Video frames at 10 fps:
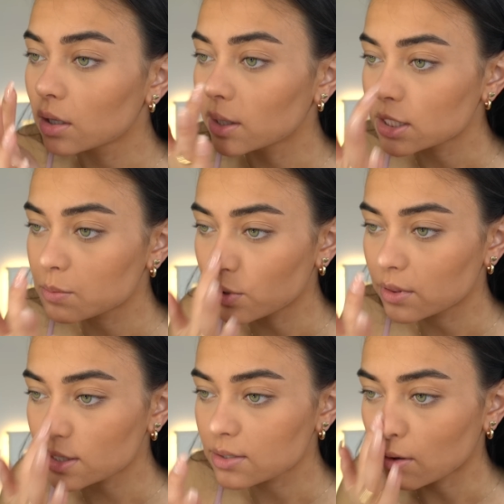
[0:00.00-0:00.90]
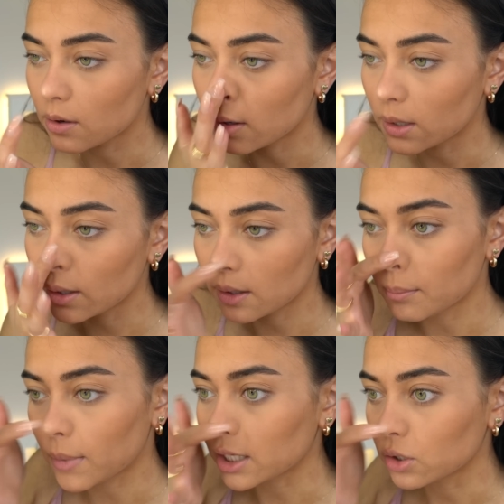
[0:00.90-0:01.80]
Let's put this on
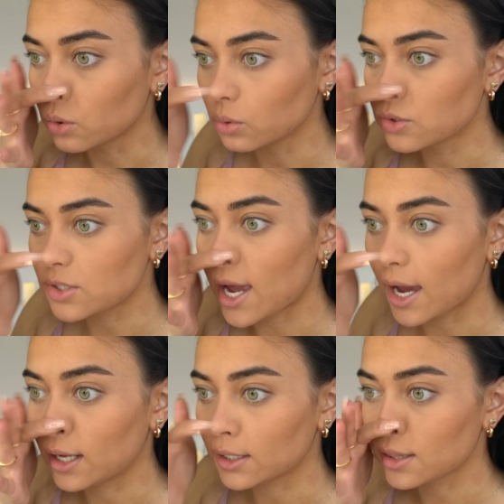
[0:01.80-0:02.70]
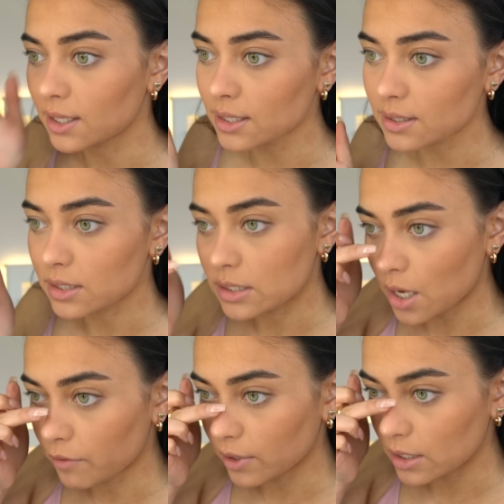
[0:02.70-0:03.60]
my nose, and this
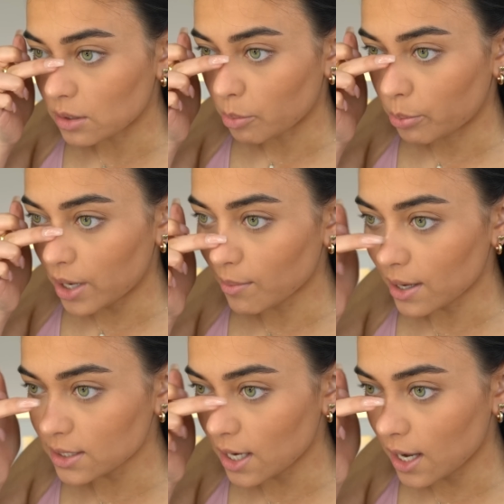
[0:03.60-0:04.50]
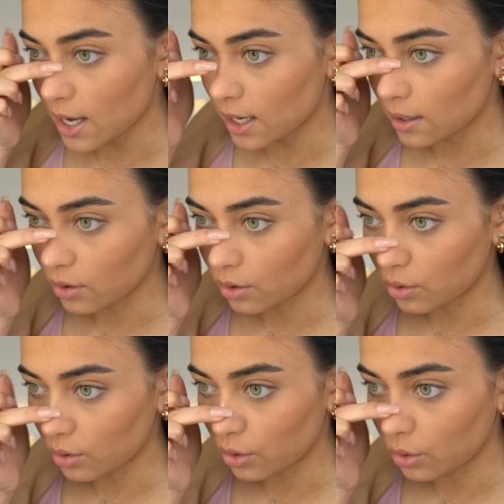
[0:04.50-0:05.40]
stuff is pigmented!
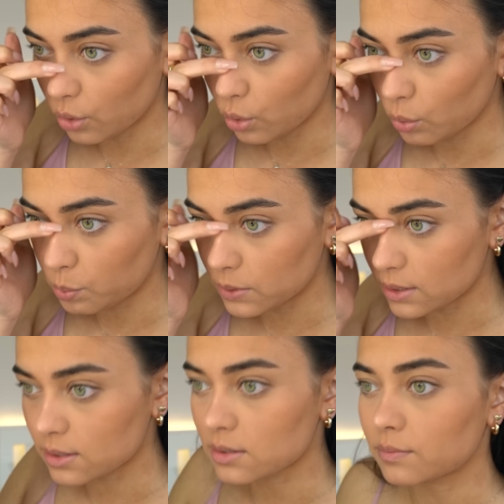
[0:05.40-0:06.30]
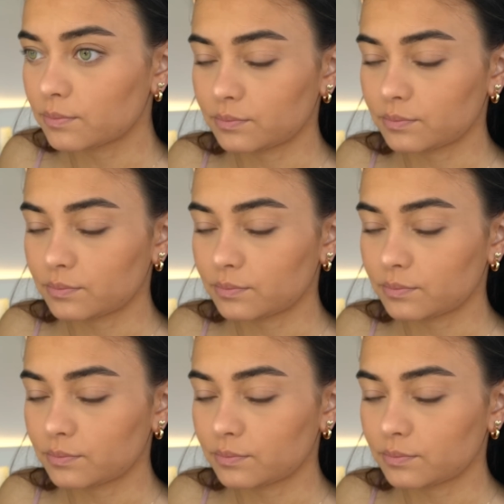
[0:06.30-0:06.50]
Oops.